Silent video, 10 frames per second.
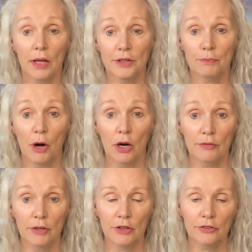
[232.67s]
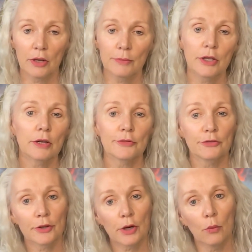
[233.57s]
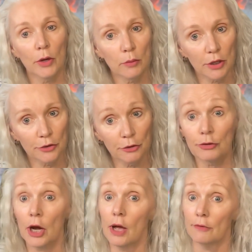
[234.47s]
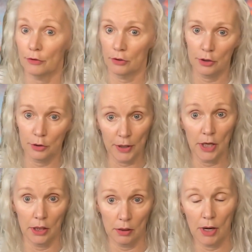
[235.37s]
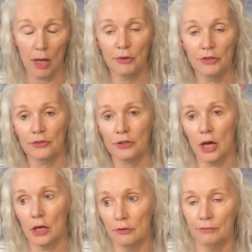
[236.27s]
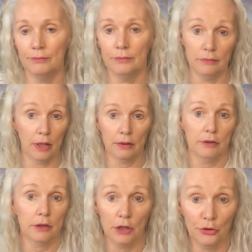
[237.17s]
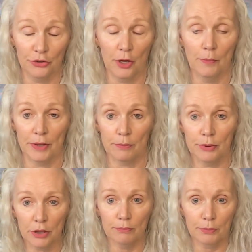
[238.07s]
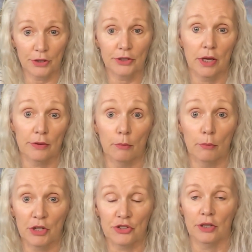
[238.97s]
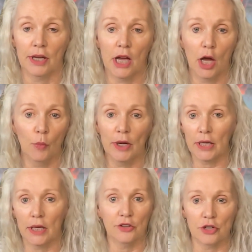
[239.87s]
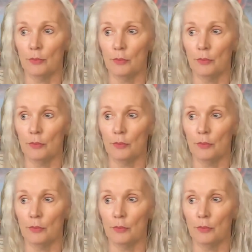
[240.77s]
think part of it is, you don't have to figure out what you want to do forever at the beginning, right? But just kind of like declare something, put together a mission. Like, I want to get a job